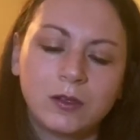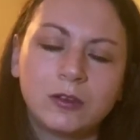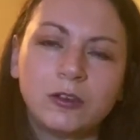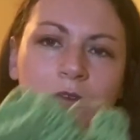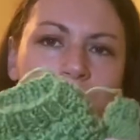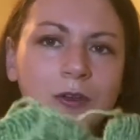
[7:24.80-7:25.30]

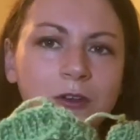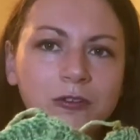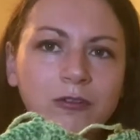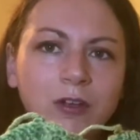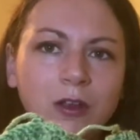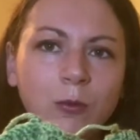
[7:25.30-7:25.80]
Do you finish
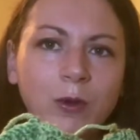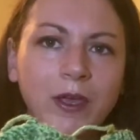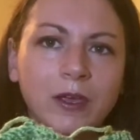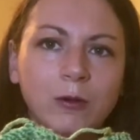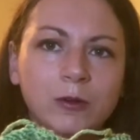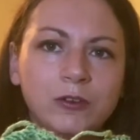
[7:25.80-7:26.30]
it right
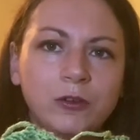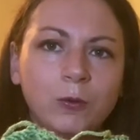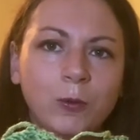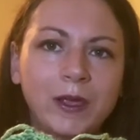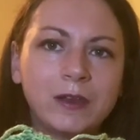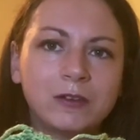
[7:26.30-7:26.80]
away, or do you
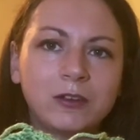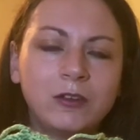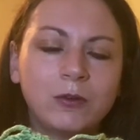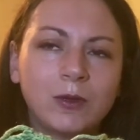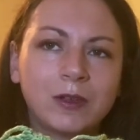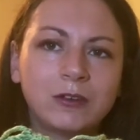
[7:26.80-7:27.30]
wait until
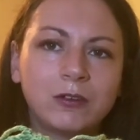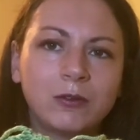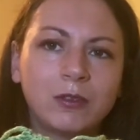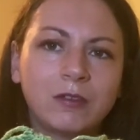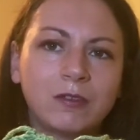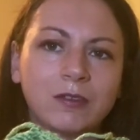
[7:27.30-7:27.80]
you get to
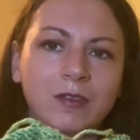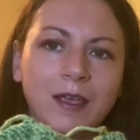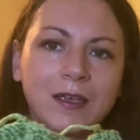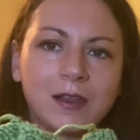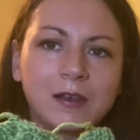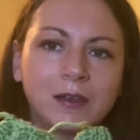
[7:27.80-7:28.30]
this
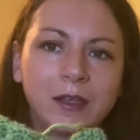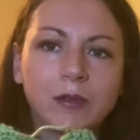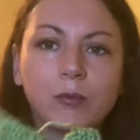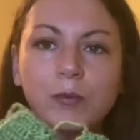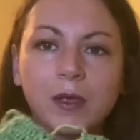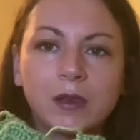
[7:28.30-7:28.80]
second like
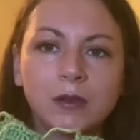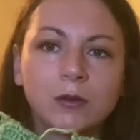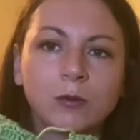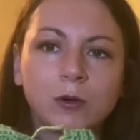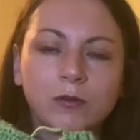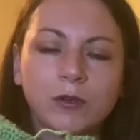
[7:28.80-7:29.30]
mitten
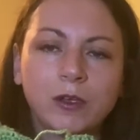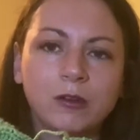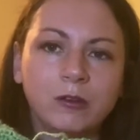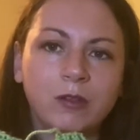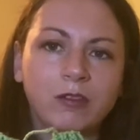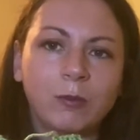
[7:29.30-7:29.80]
or
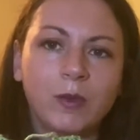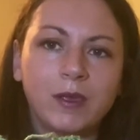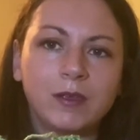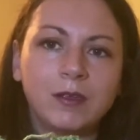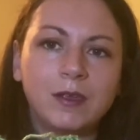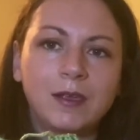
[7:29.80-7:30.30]
fingerless mitt
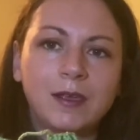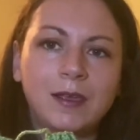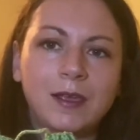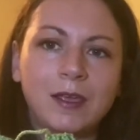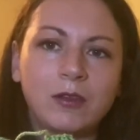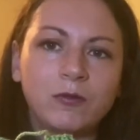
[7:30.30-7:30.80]

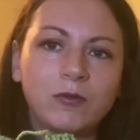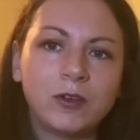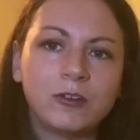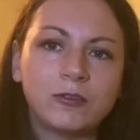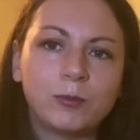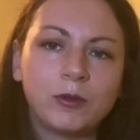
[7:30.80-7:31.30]
and
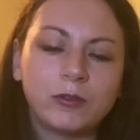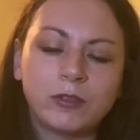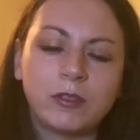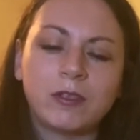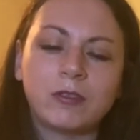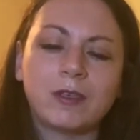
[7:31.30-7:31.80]
finish both
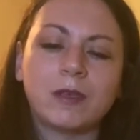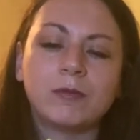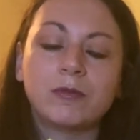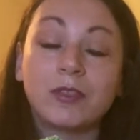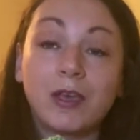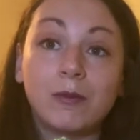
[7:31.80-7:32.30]
of the thumb
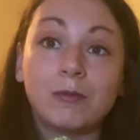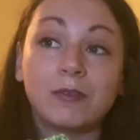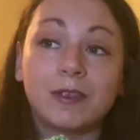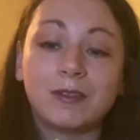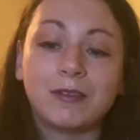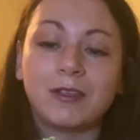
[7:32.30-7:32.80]
thumbs
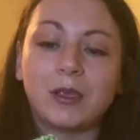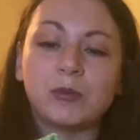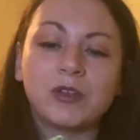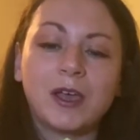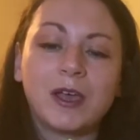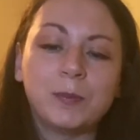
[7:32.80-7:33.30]
at the same
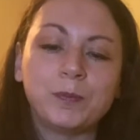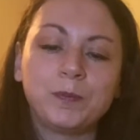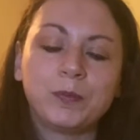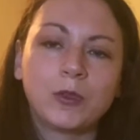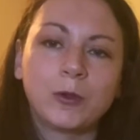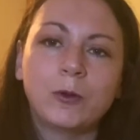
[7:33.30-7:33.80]
time?
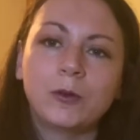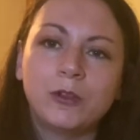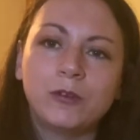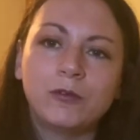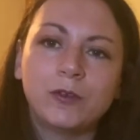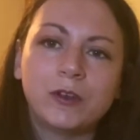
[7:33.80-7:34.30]
Or do
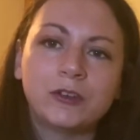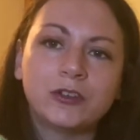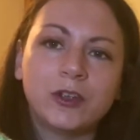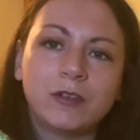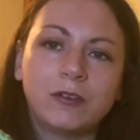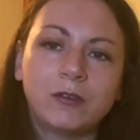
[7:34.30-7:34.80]
you finish
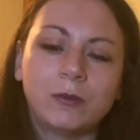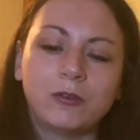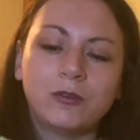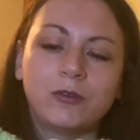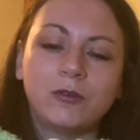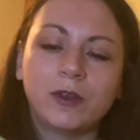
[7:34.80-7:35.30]
it as soon
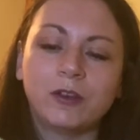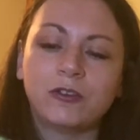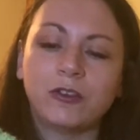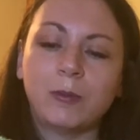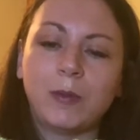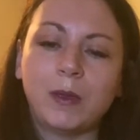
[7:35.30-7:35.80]
as you finish
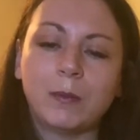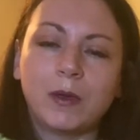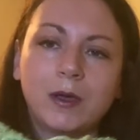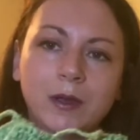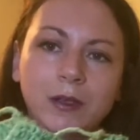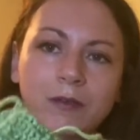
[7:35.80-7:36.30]
the main
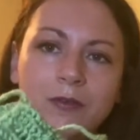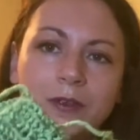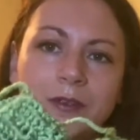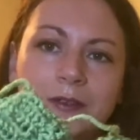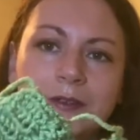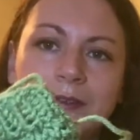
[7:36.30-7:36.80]
body of
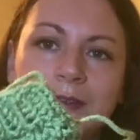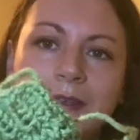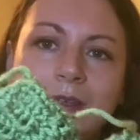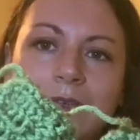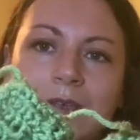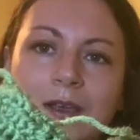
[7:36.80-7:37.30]
it?
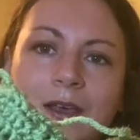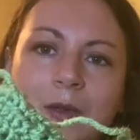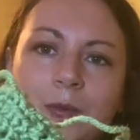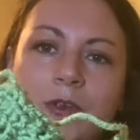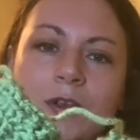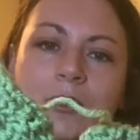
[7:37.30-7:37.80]

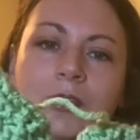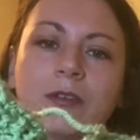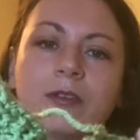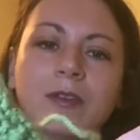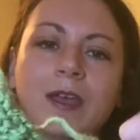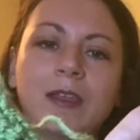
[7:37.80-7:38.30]
I'm
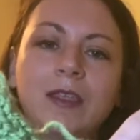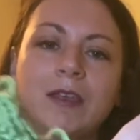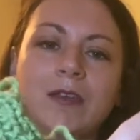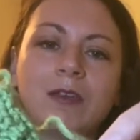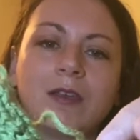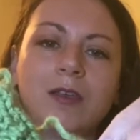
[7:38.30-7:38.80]
curious. I
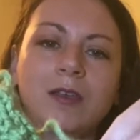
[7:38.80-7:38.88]
think